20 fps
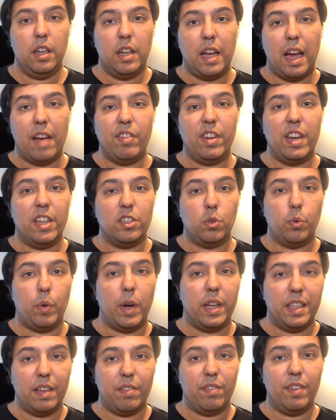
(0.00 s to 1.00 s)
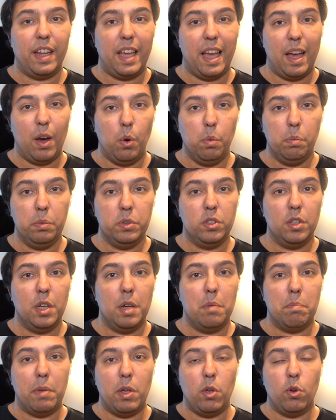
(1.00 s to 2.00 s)
Having Nest Aware definitely helps,
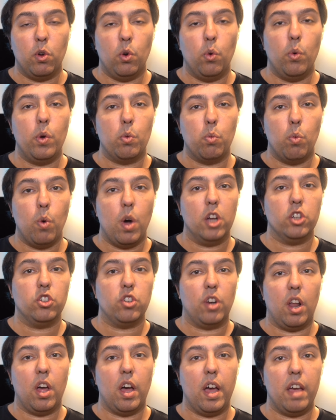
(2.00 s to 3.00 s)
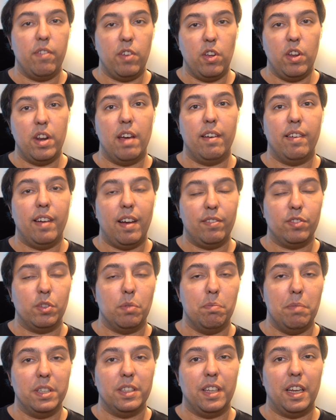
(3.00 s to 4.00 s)
but you can always watch live and you never have to
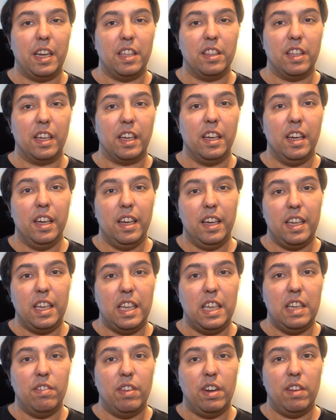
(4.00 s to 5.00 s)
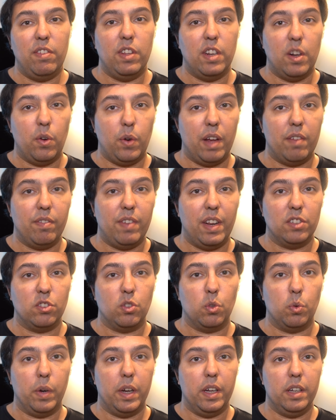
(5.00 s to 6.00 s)
miss anything, even if you don't have
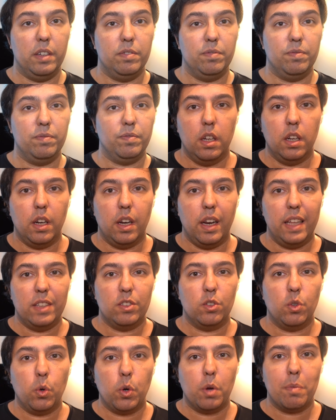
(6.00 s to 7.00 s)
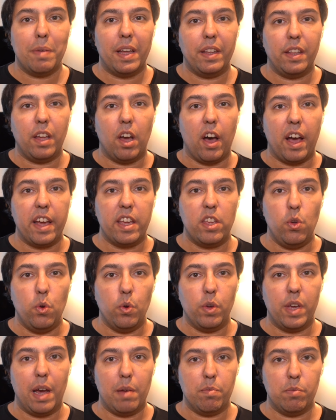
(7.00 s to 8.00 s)
Nest Aware. Let's talk about the
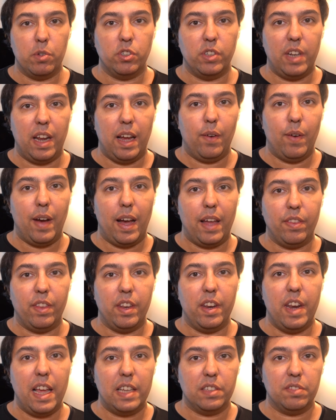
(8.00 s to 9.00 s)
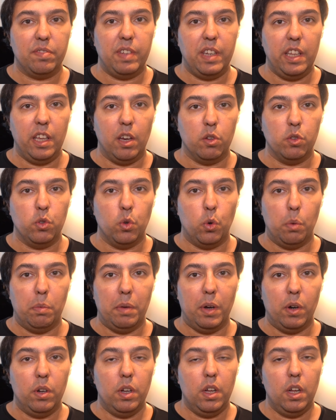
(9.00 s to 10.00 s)
IQ cameras now and the Nest Video
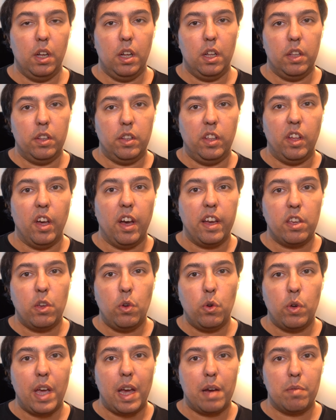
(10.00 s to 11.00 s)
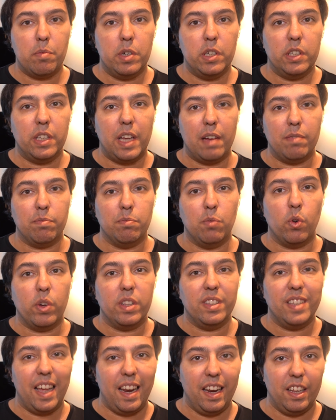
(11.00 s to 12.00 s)
Doorbell. The IQ cameras have more
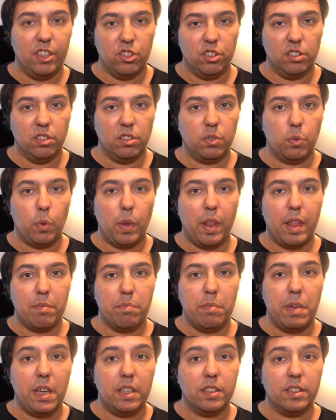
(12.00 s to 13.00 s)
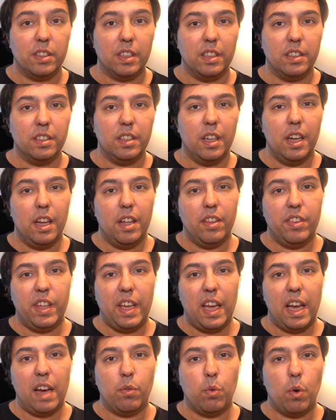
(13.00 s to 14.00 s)
intelligence. What that means is they
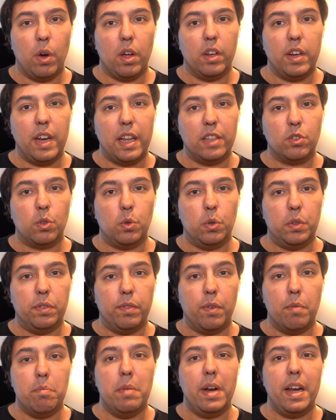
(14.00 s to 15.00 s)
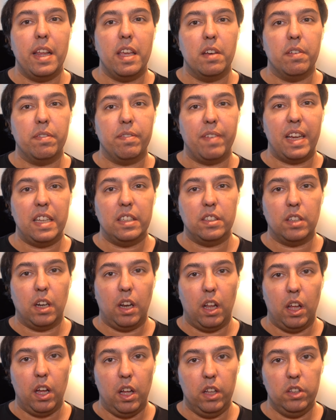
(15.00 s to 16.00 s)
have what Nest calls familiar face
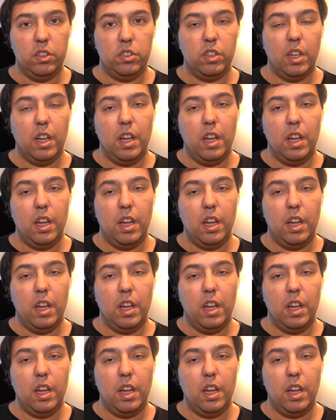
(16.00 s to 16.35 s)
alerts.